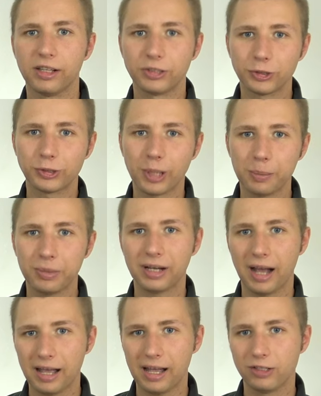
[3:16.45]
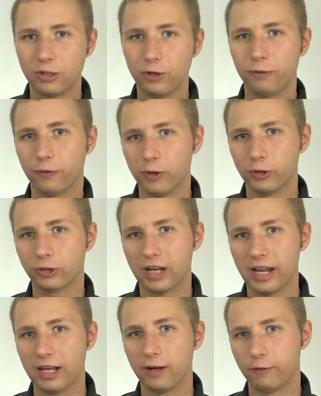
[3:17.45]
This is something I had to do
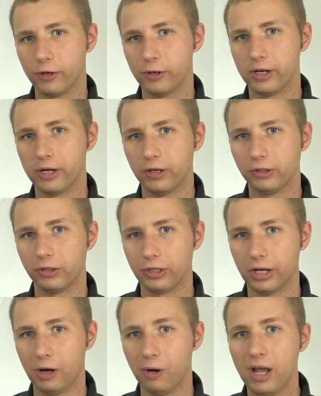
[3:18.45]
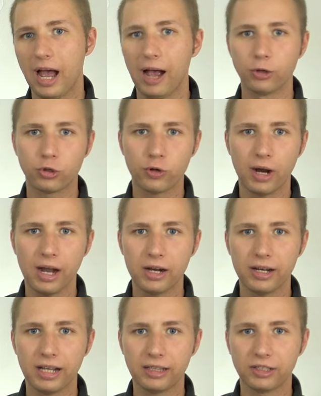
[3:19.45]
firsthand a few years ago. I was trying
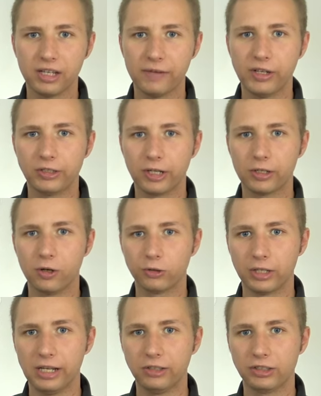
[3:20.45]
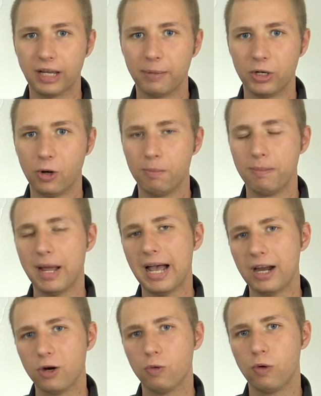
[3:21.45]
to get the TV signals inside, but no
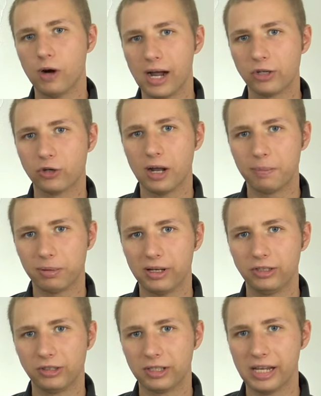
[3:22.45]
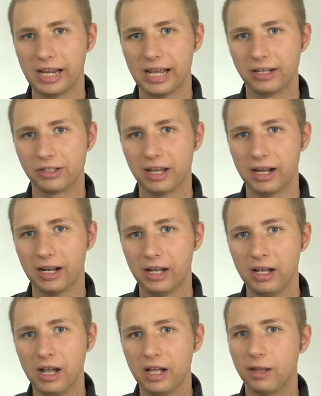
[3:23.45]
matter where I tried placing the
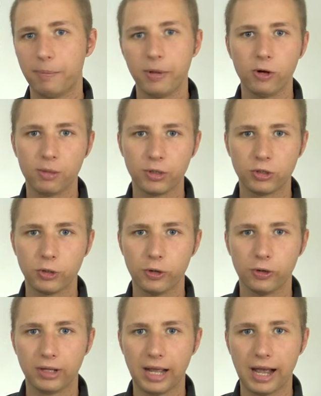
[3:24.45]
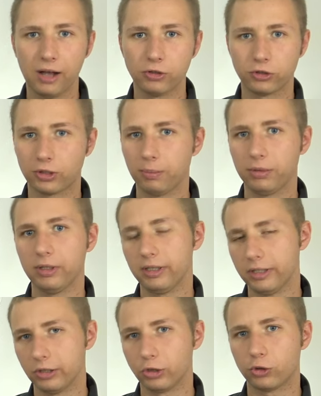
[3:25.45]
antenna, the building material in the house just
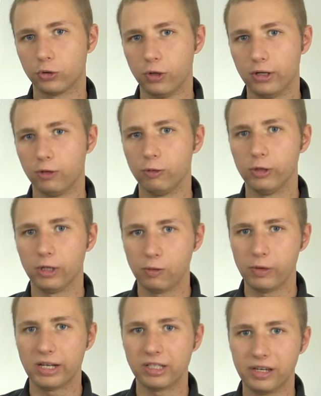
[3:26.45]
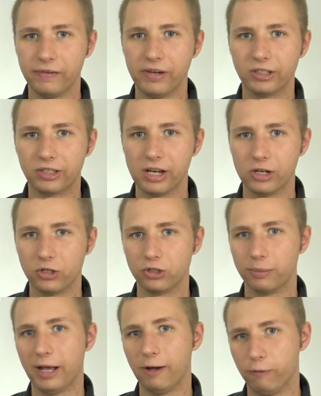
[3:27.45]
completely destroyed the really weak TV stations
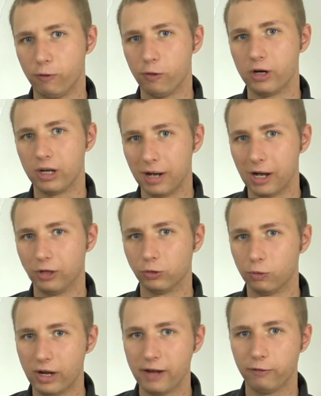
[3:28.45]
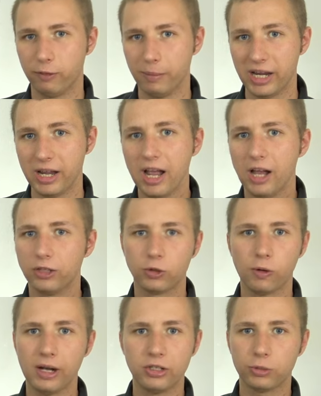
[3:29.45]
about 40 miles away from me.
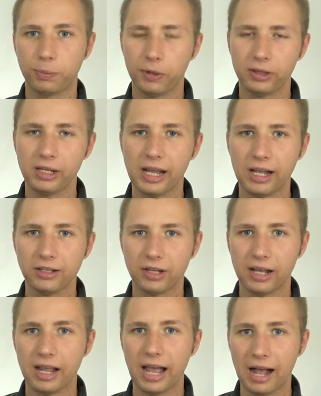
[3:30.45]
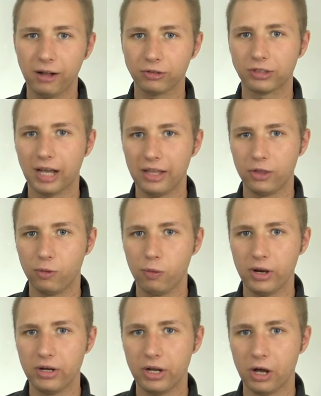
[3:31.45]
So I just put the antenna outside the
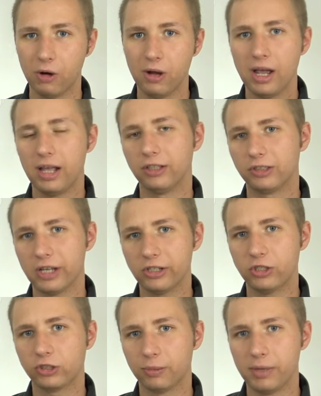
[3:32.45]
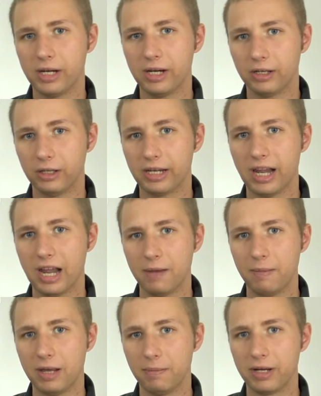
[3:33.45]
window, and the stations immediately
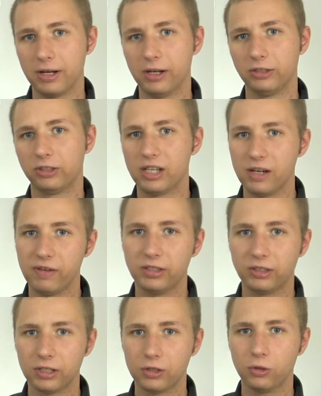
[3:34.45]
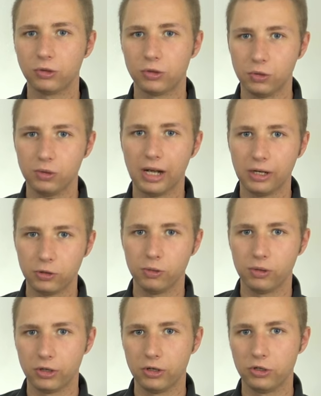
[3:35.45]
came in because TV signals do not do
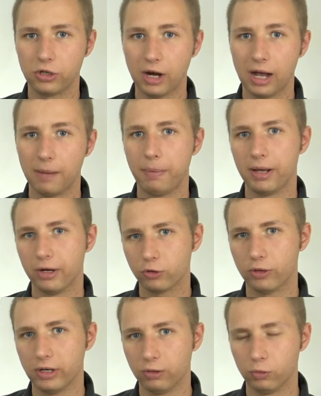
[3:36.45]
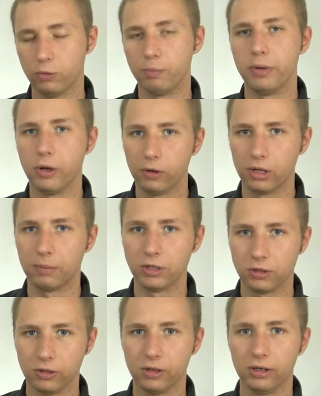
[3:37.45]
a good job penetrating through building
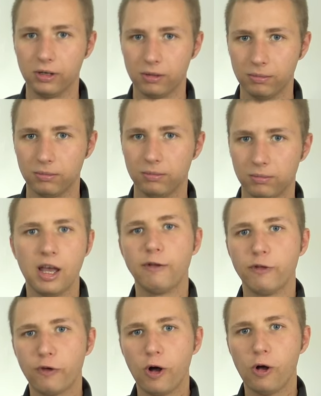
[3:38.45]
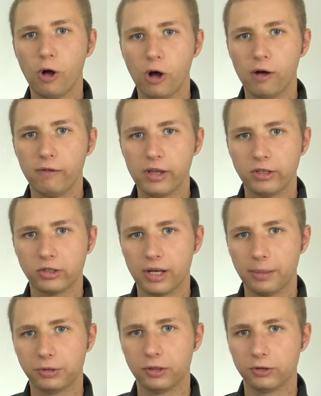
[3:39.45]
material. If you follow all these
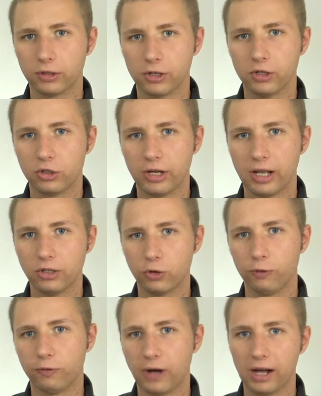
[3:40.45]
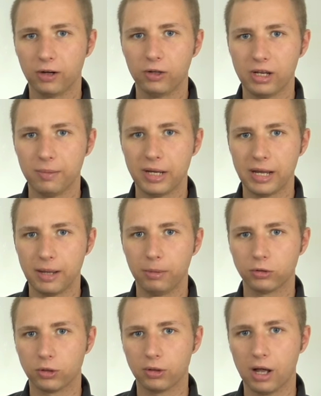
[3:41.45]
tips, there's a good chance you'll finally be
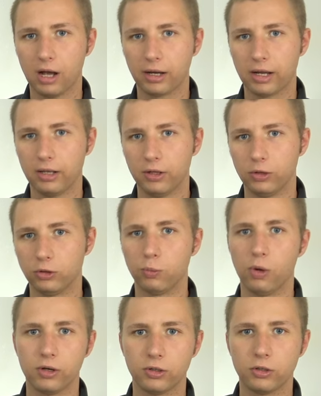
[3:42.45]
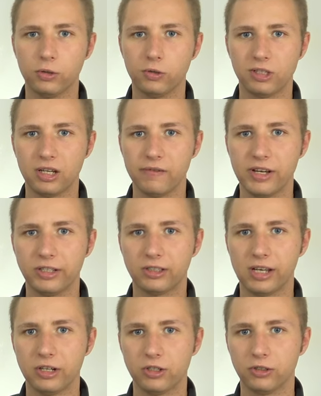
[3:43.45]
able to lock in those one or two TV
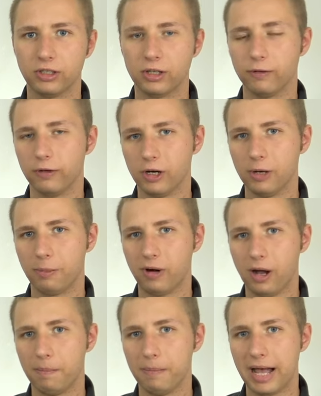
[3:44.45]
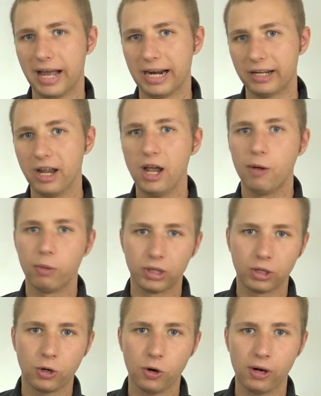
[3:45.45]
stations that are very problematic with
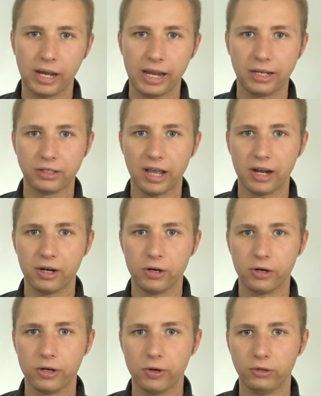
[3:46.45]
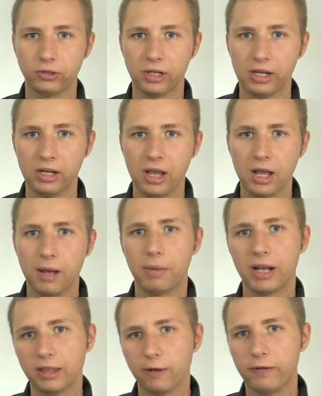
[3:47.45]
the current antenna you're using.
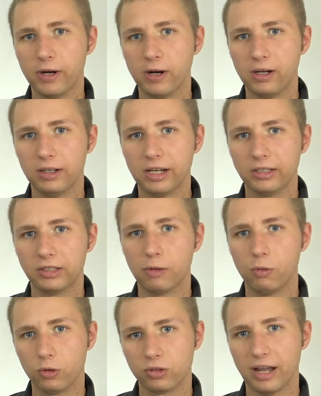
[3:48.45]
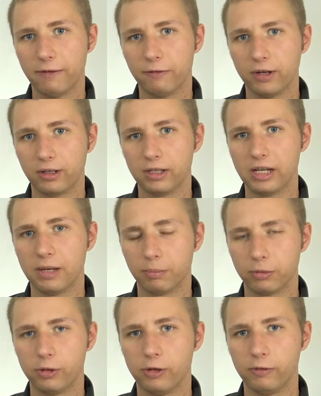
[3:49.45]
But at the very least, it will definitely
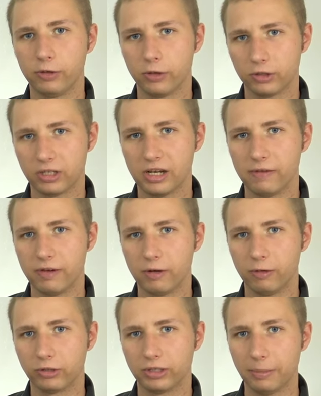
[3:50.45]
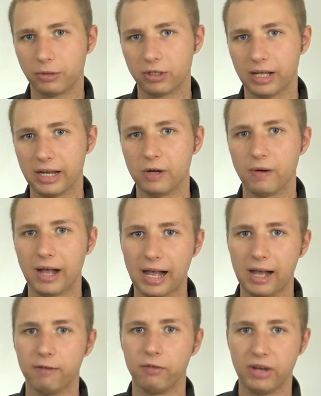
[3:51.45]
improve your TV reception that you
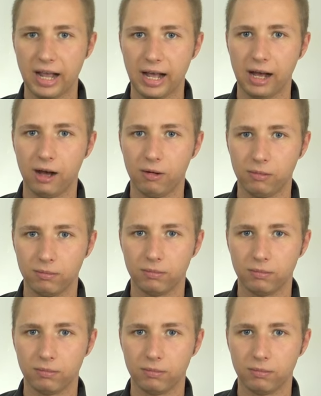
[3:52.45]
have now.